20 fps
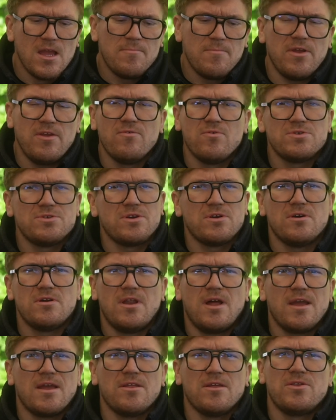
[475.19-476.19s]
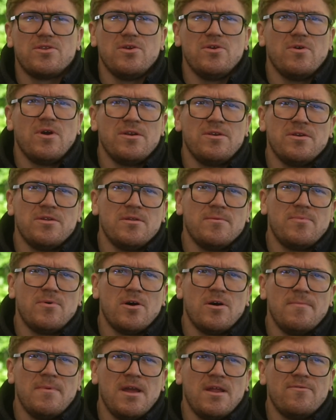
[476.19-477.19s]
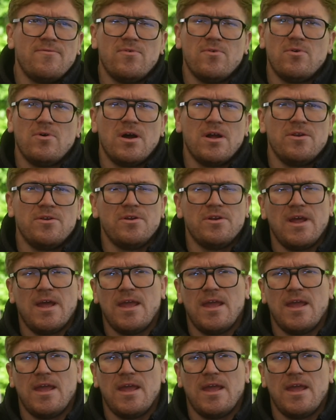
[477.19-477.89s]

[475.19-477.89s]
But you've also got like the 200 at the bottom end, 400,